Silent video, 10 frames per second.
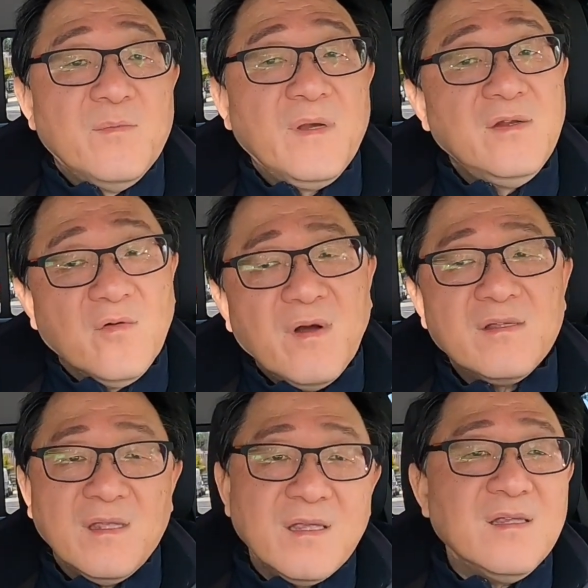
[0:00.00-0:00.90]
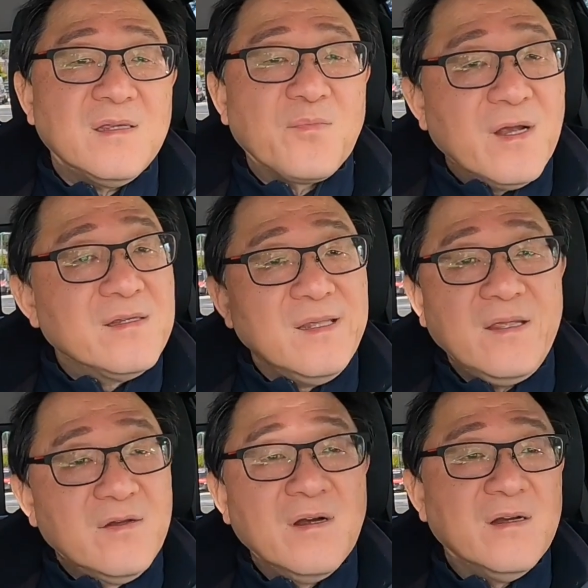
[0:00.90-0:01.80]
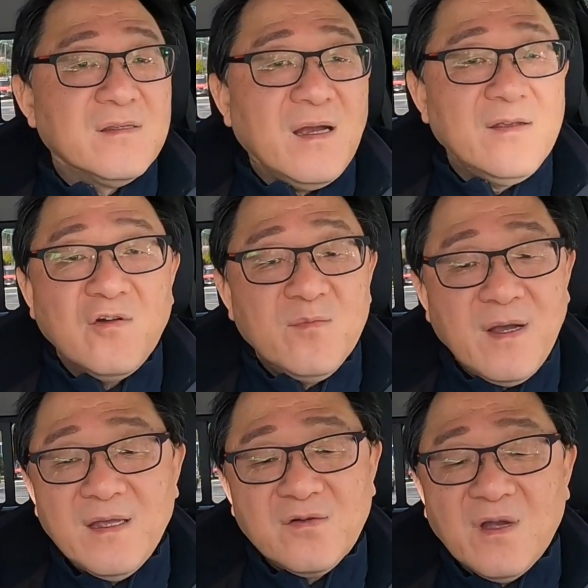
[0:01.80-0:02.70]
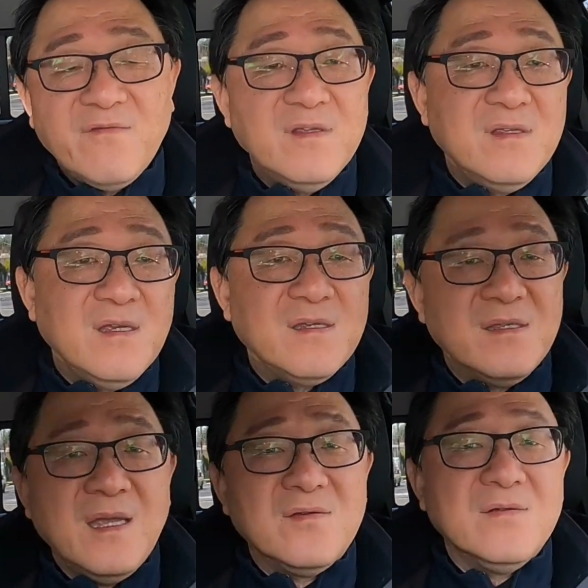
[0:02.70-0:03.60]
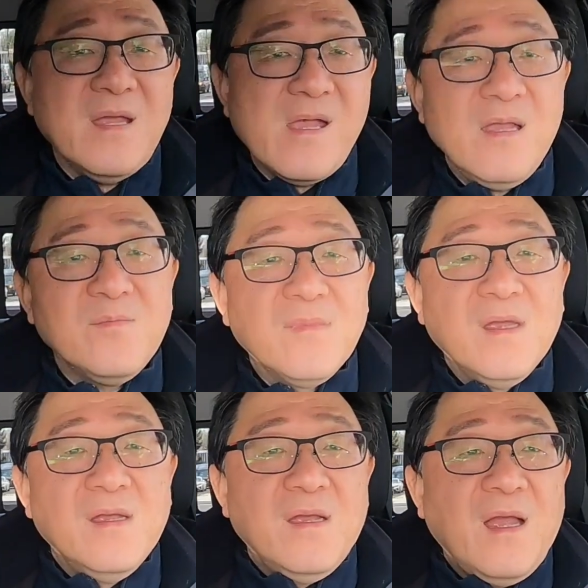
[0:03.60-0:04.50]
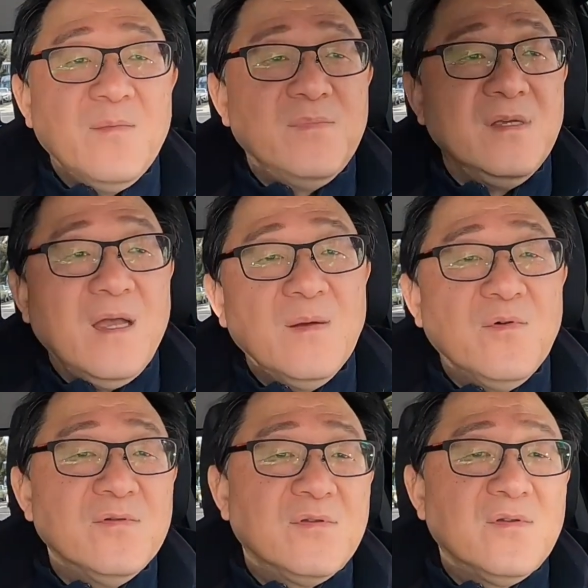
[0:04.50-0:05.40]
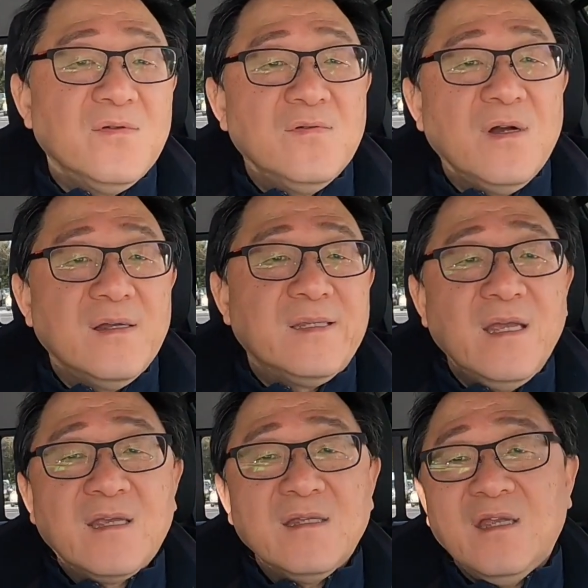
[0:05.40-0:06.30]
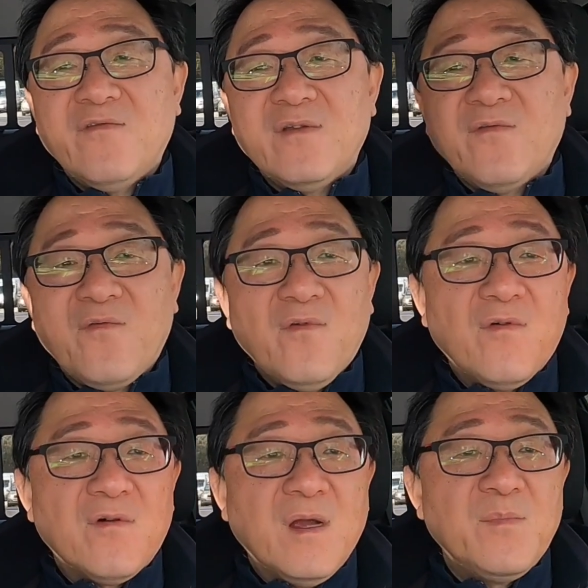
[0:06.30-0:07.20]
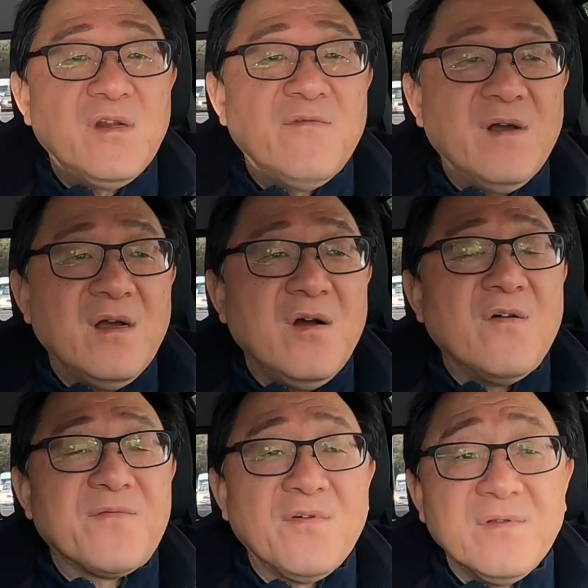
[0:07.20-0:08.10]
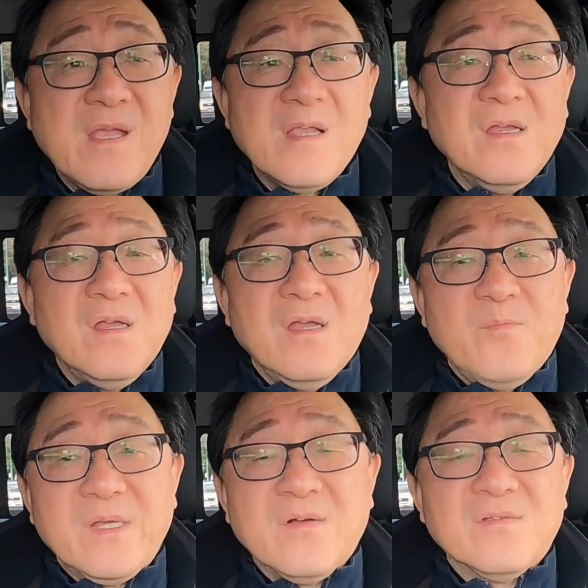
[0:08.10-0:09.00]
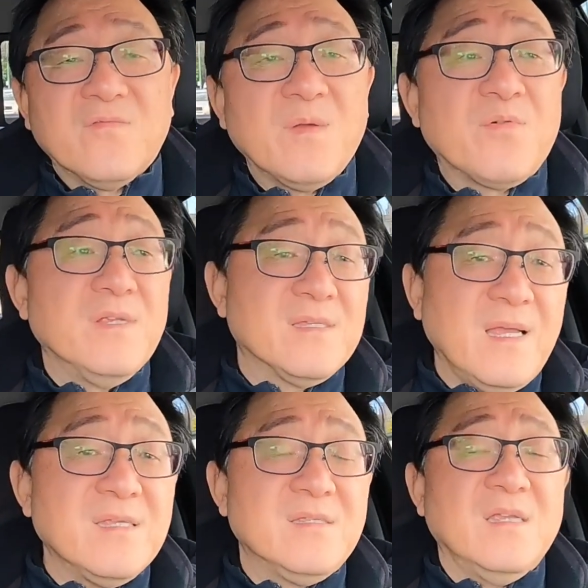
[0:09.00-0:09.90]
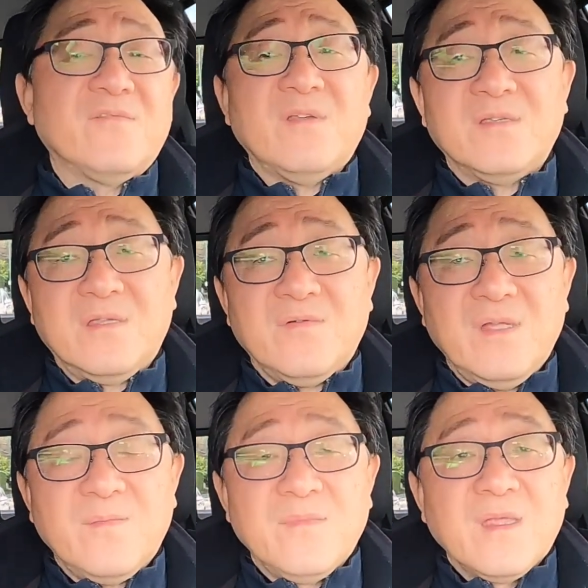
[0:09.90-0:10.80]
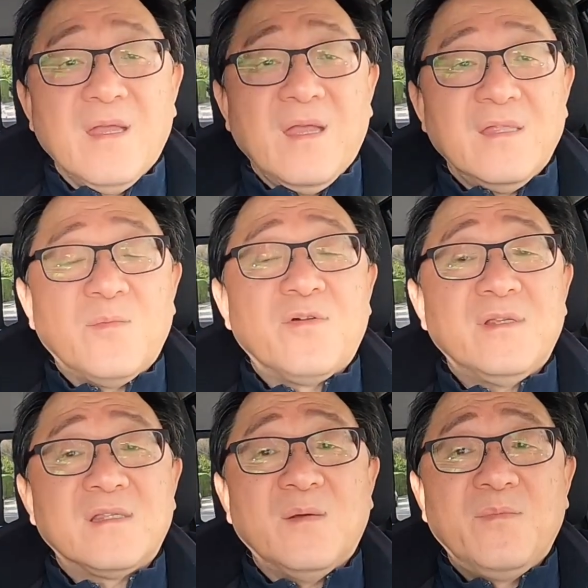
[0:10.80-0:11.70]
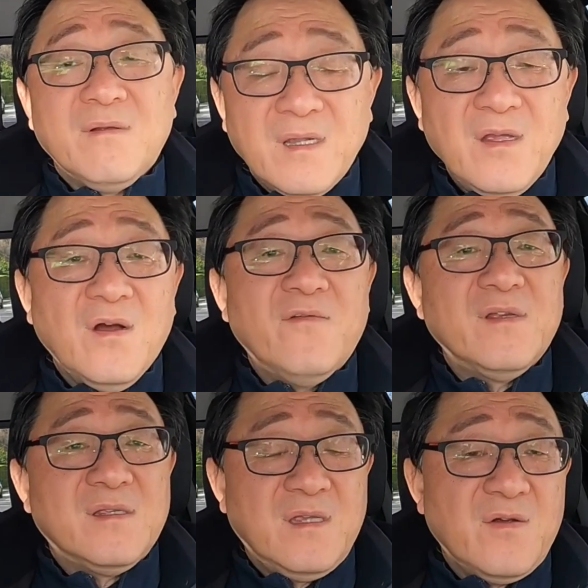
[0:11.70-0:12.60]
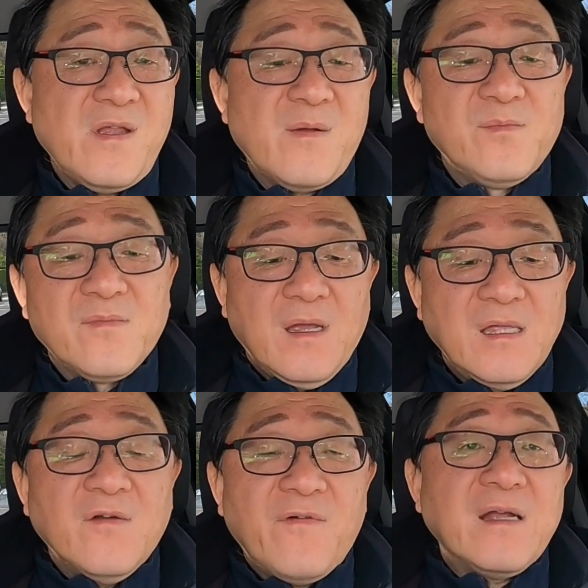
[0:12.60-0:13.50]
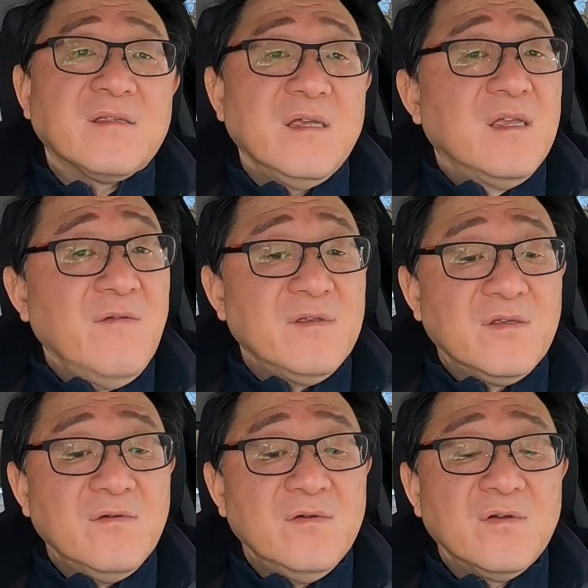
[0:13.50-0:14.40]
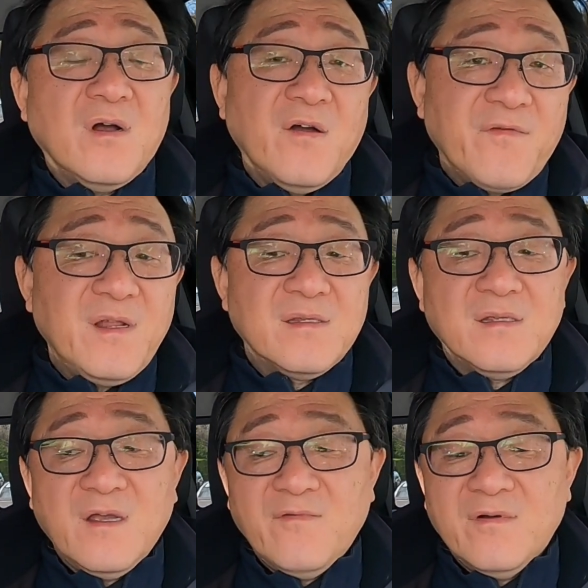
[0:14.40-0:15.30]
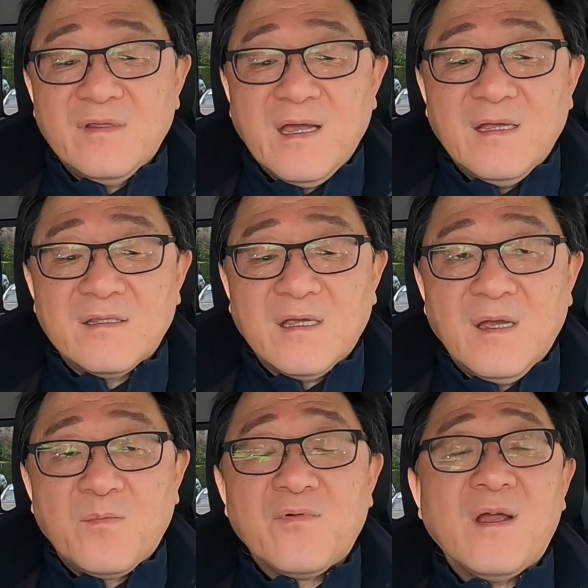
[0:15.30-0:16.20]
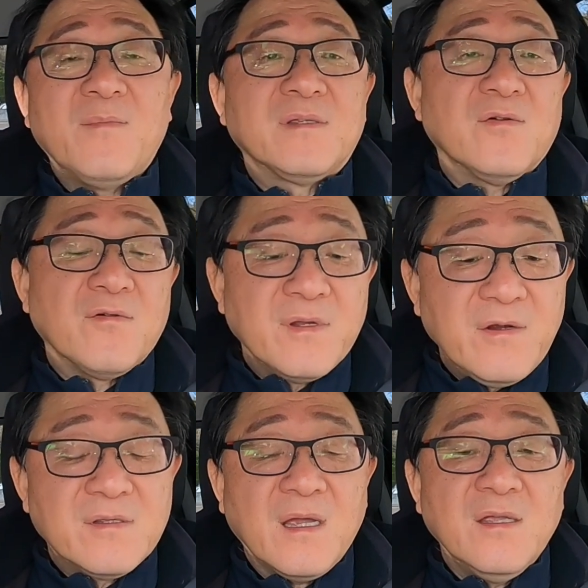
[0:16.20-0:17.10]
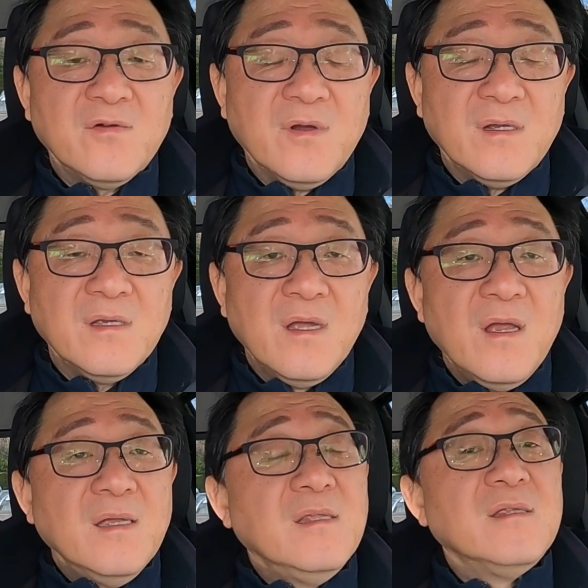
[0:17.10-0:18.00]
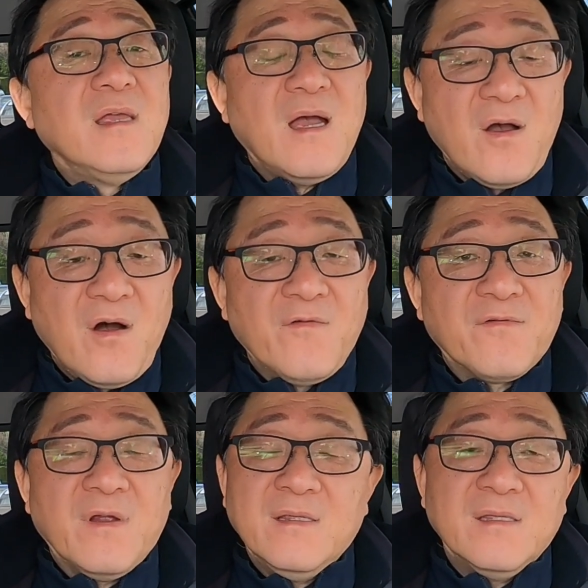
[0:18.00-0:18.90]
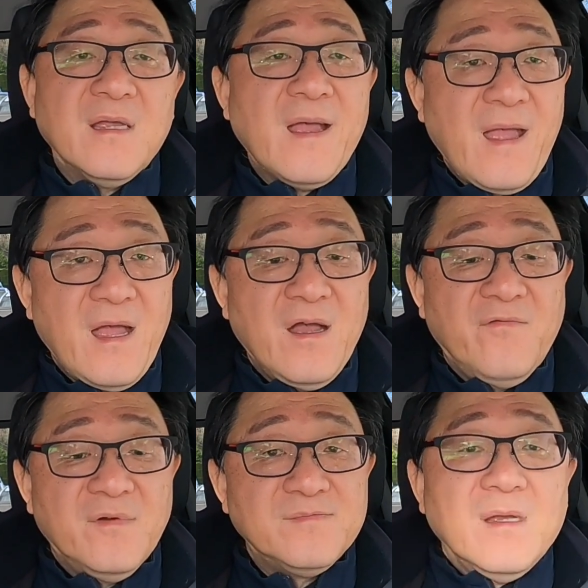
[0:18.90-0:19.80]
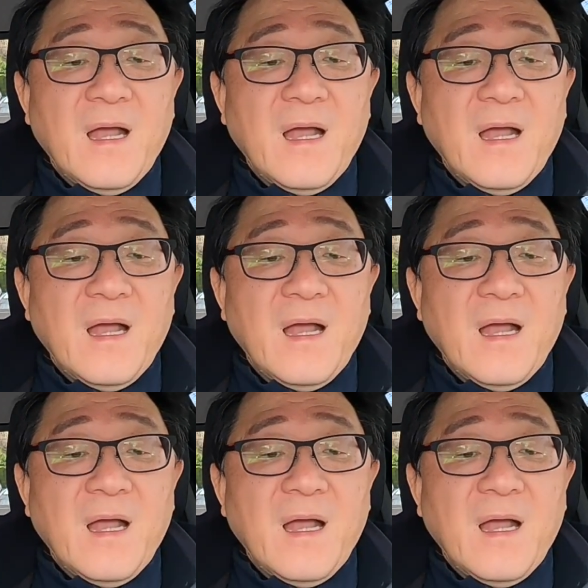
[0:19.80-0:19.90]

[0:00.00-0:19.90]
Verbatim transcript: But you know what? This is surprisingly good. I don't mind driving this day to day and be able to uh, take it even for a bit of uh, off-roading because of the preciseness of the steering and the predictability of the steering. And the fact that it gives you the confidence level that uh, perhaps the earlier Tundra did not offer and did not have.